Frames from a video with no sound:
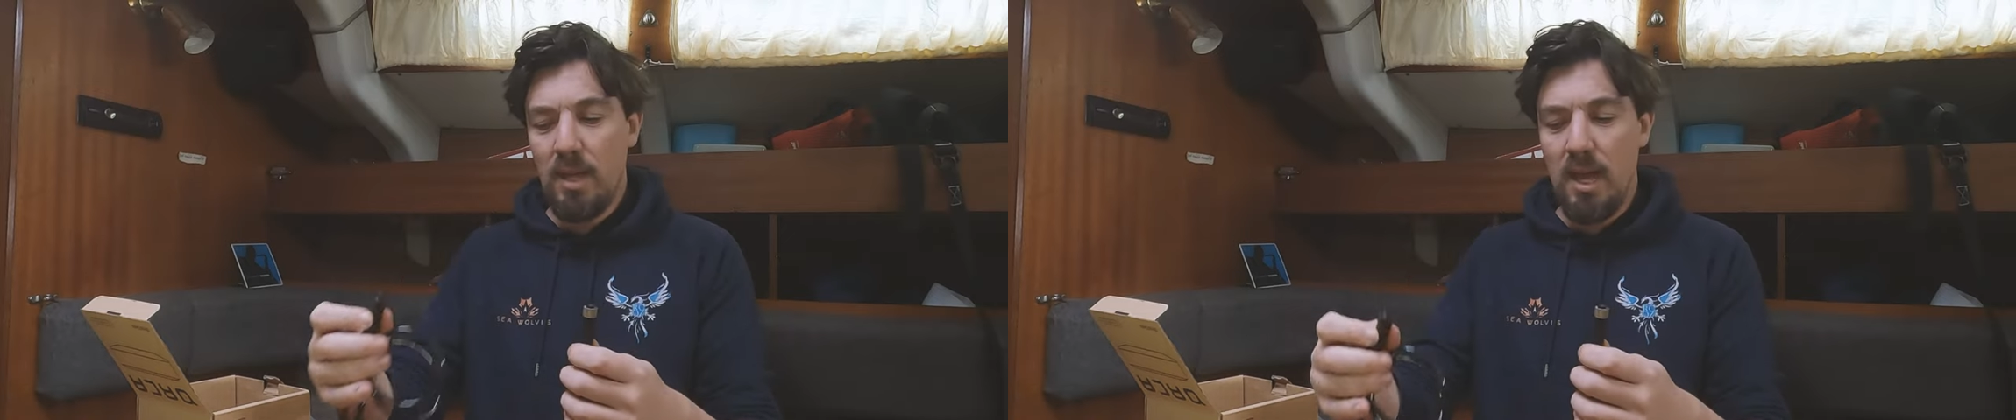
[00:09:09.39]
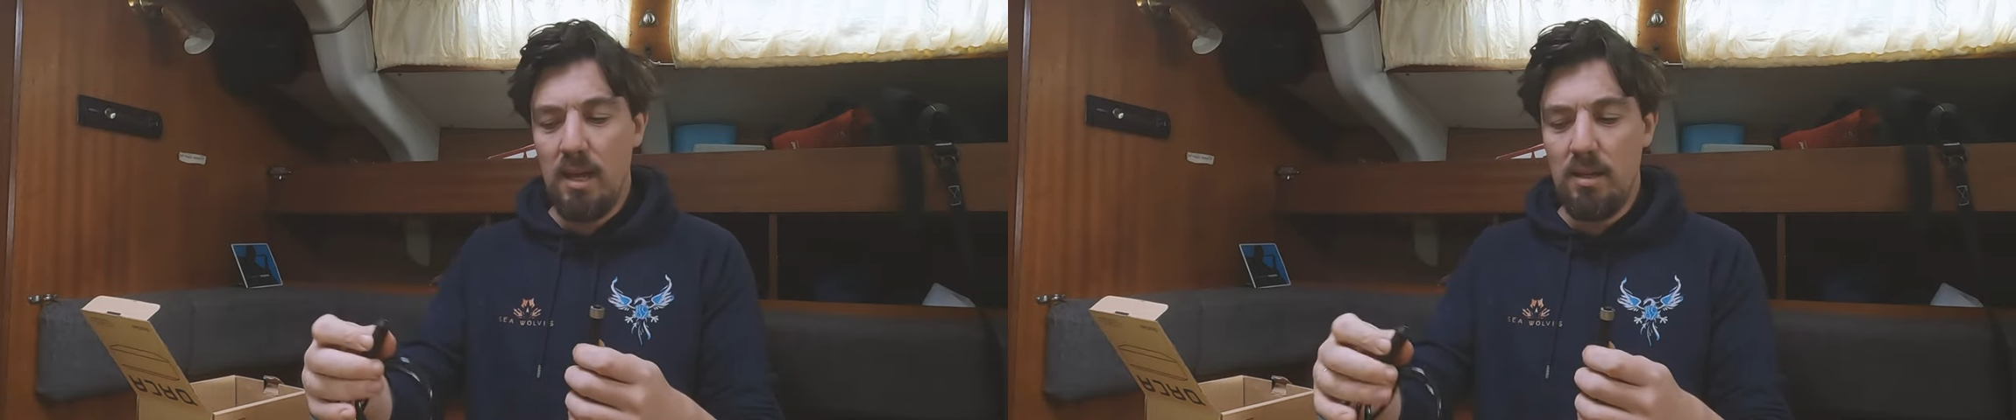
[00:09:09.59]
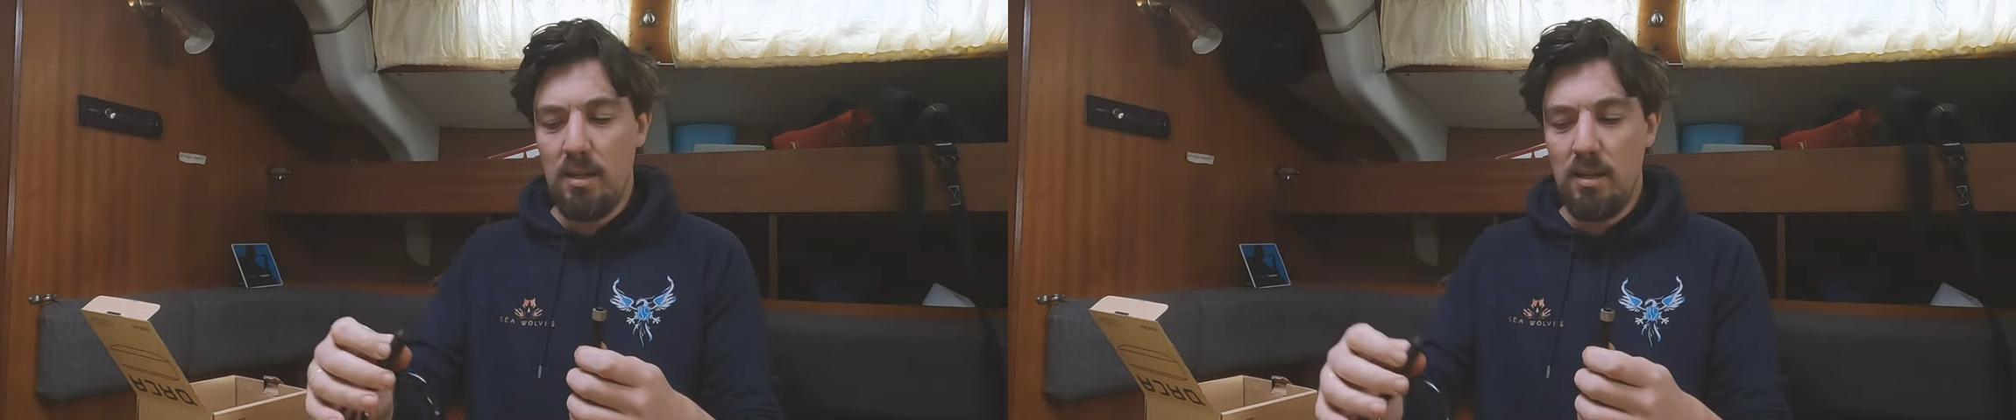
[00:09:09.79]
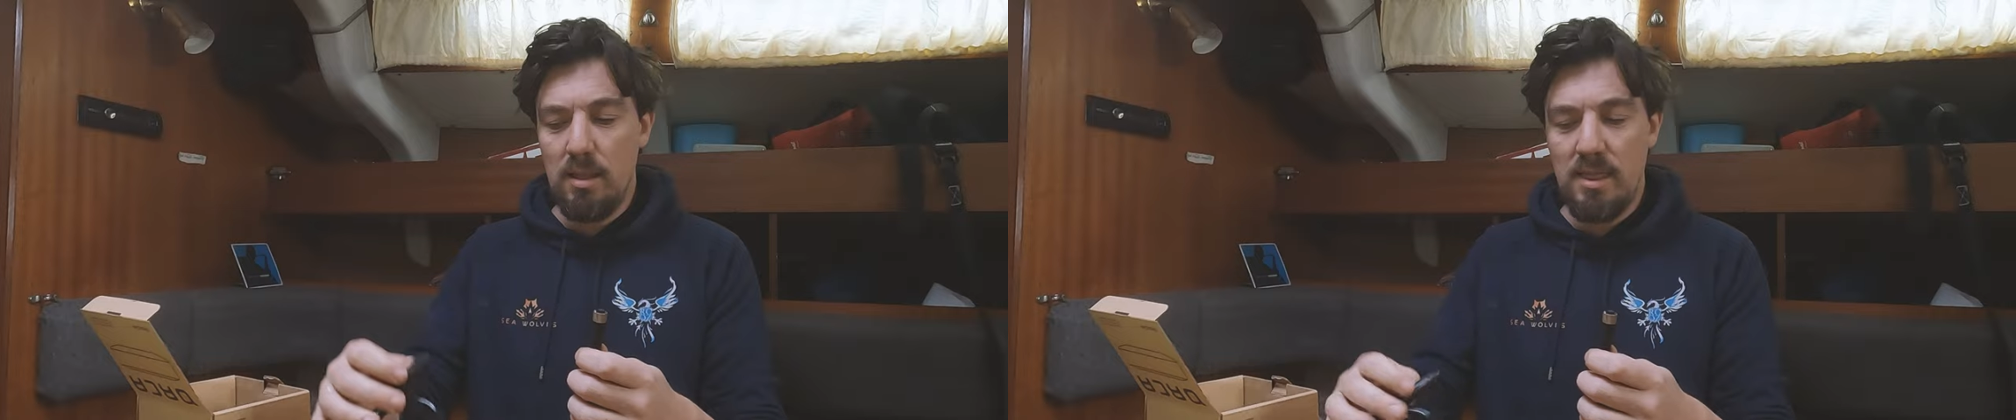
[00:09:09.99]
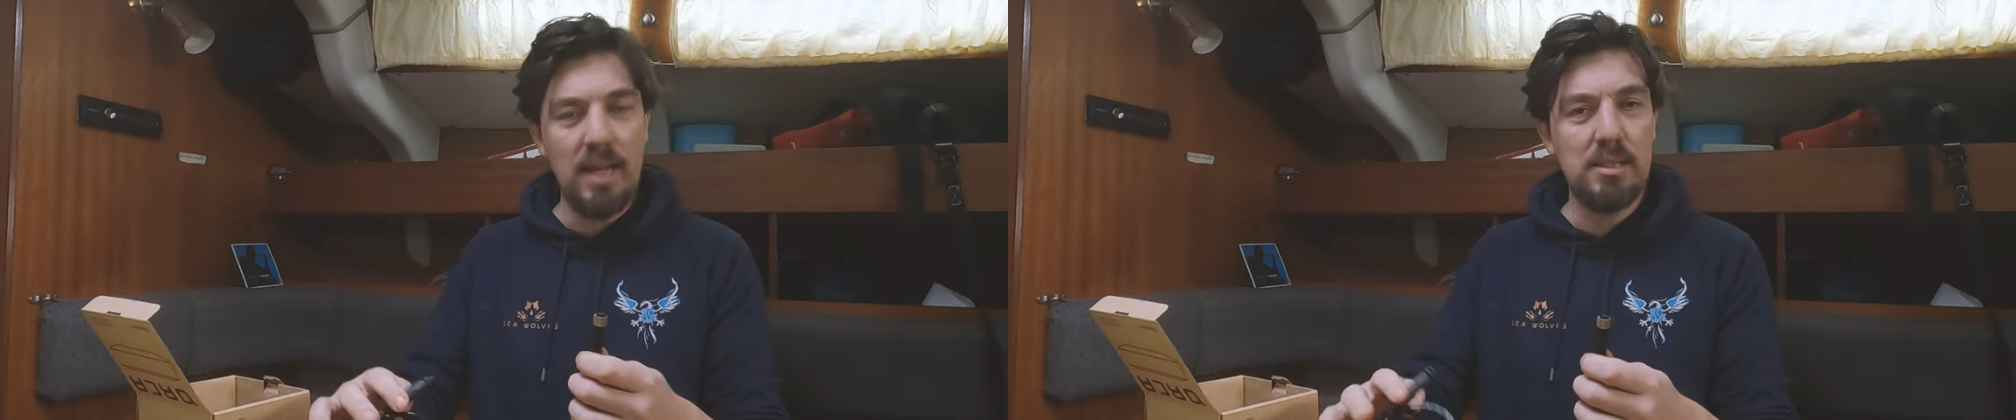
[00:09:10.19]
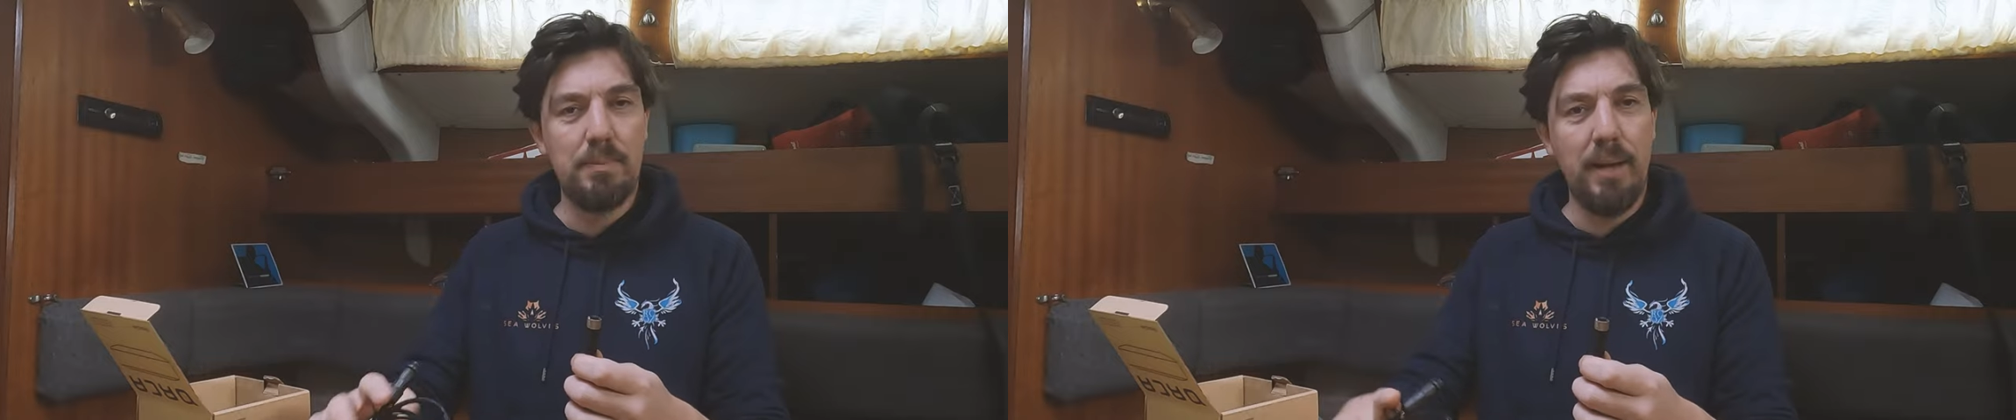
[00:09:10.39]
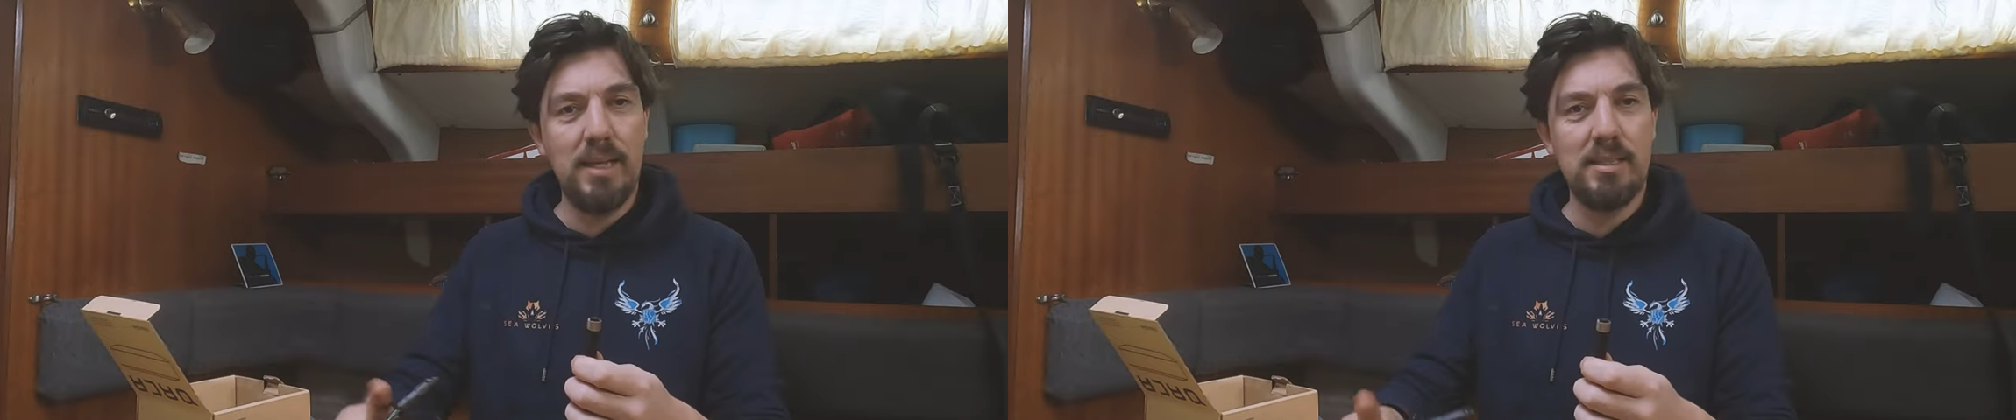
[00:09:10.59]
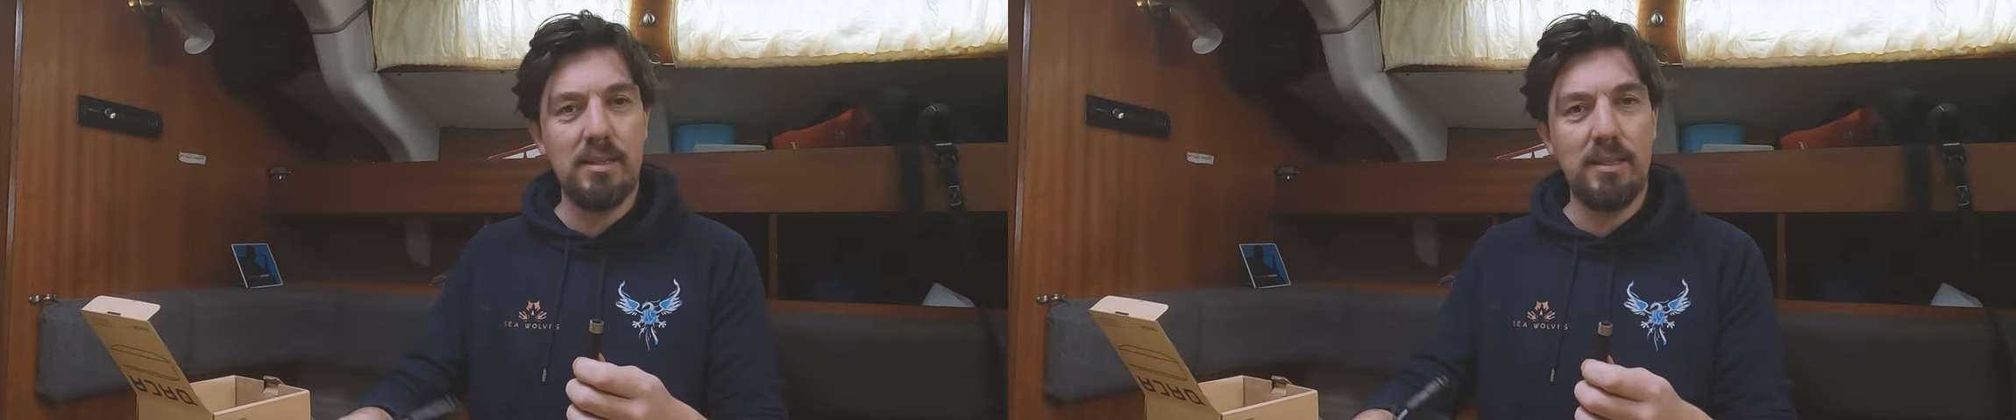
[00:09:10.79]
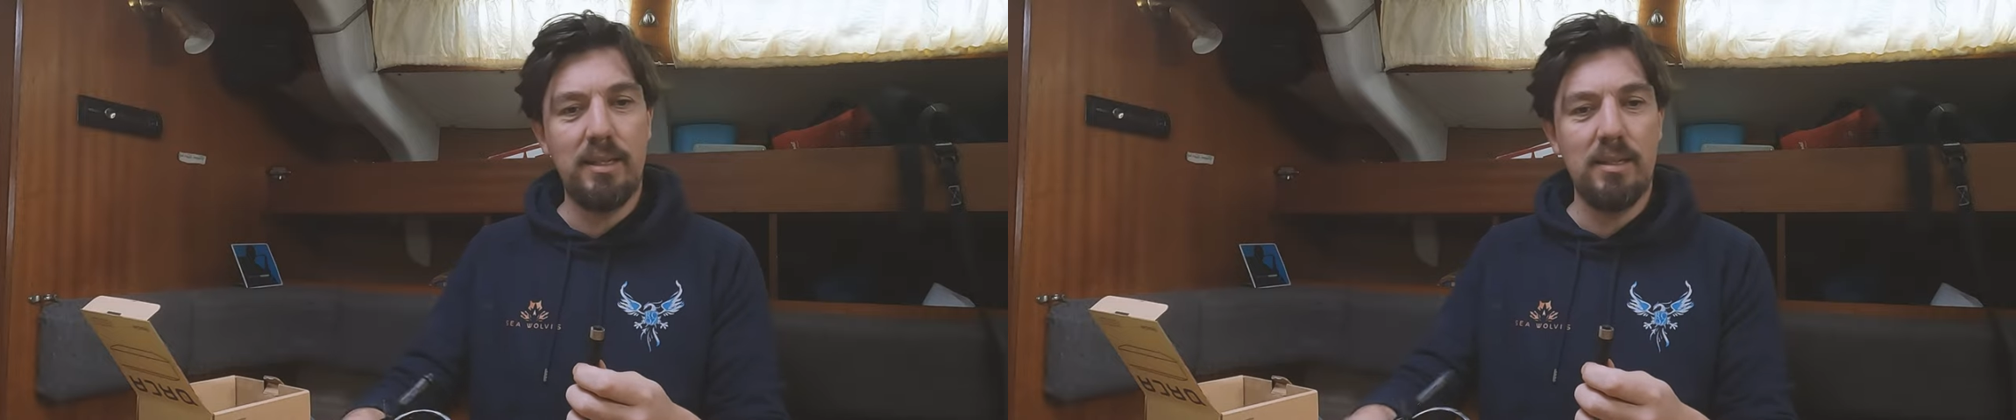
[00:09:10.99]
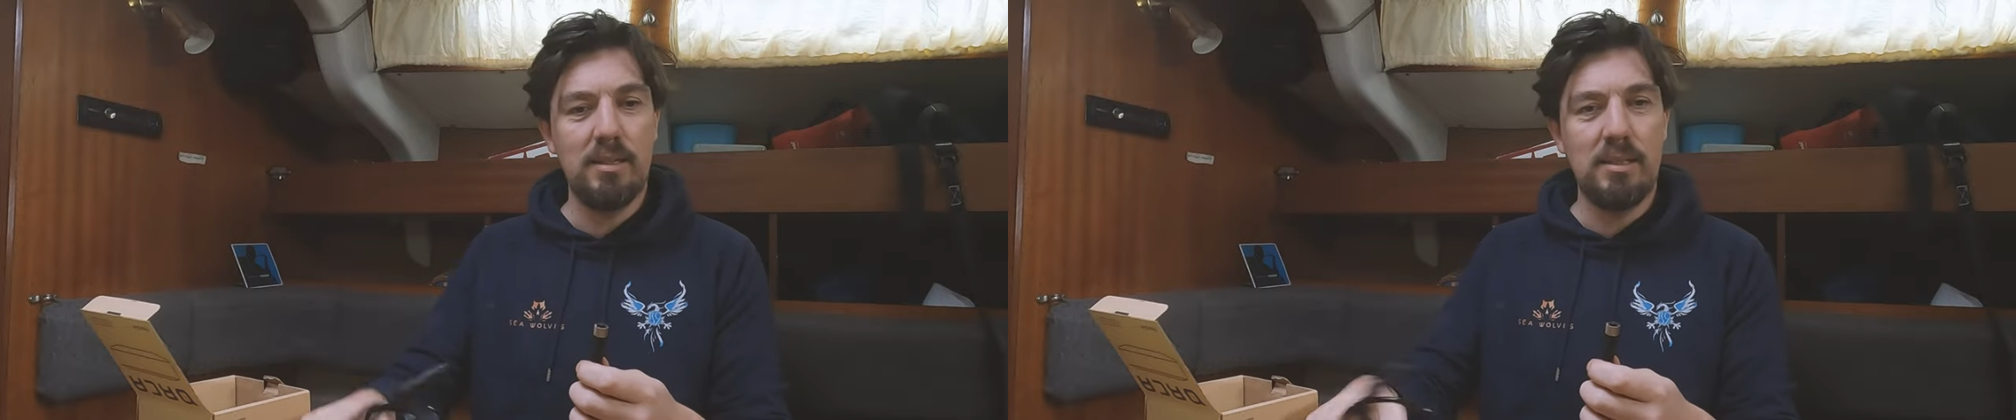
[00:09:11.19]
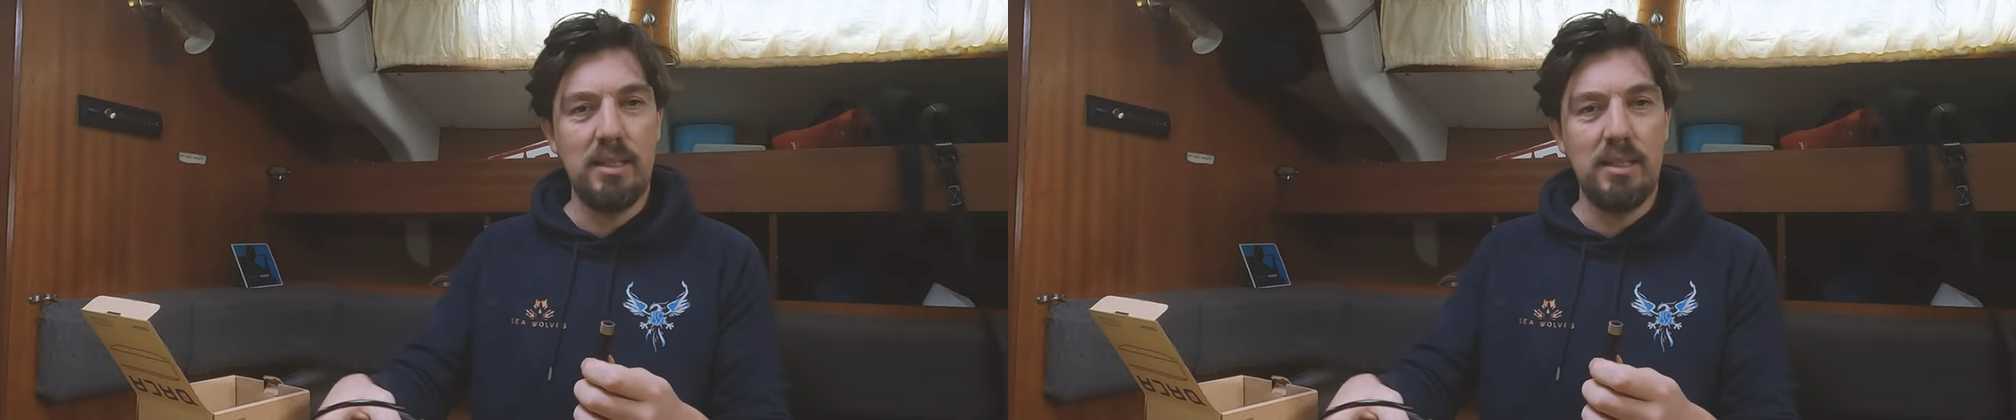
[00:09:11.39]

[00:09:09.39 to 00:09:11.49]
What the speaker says: and that's basically